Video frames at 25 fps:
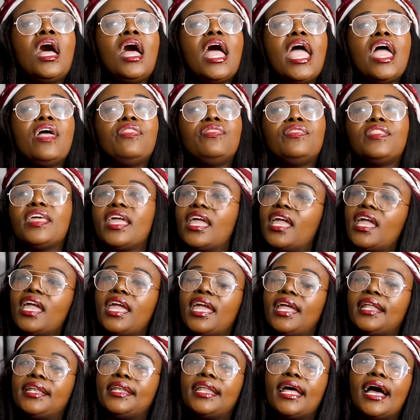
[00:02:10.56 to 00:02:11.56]
And
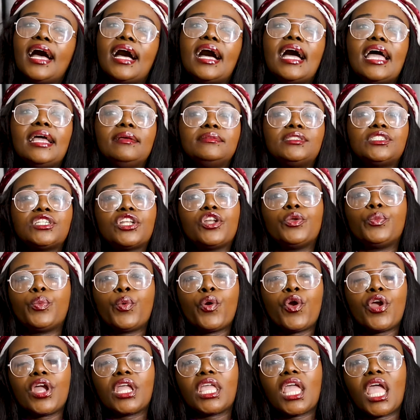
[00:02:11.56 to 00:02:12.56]
then I started
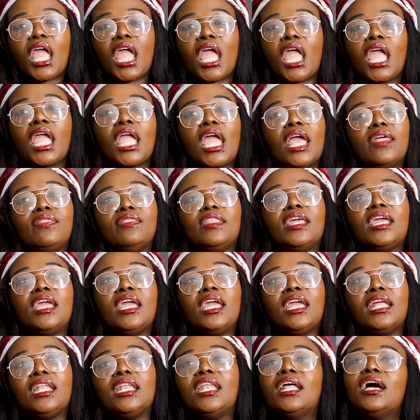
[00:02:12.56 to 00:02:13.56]
working, and
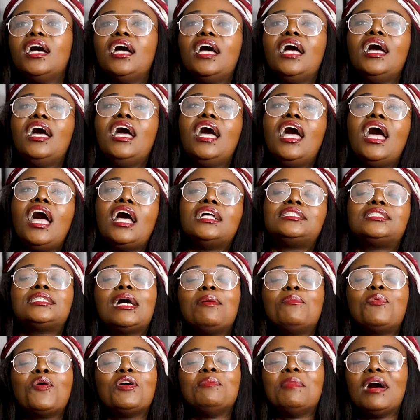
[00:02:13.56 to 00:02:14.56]
then at
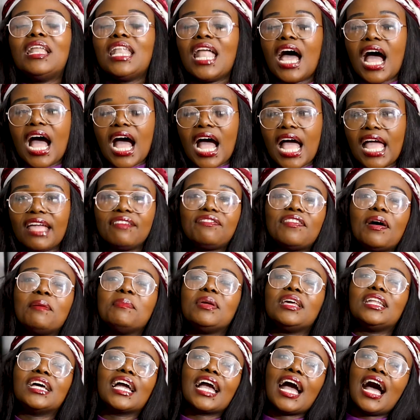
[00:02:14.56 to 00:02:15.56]
some point in my life, I
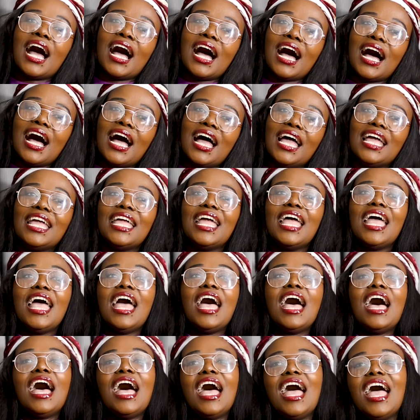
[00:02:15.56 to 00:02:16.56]
met a guy,
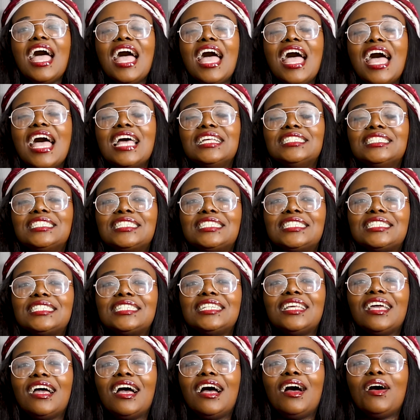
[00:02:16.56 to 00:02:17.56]
and
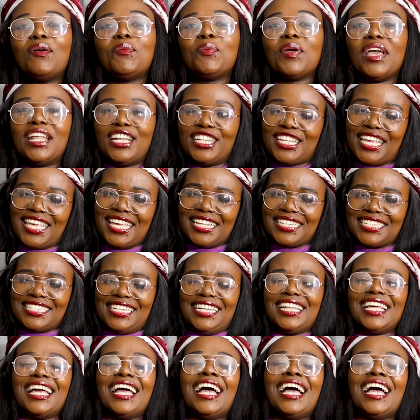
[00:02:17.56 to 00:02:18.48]
we had a kid.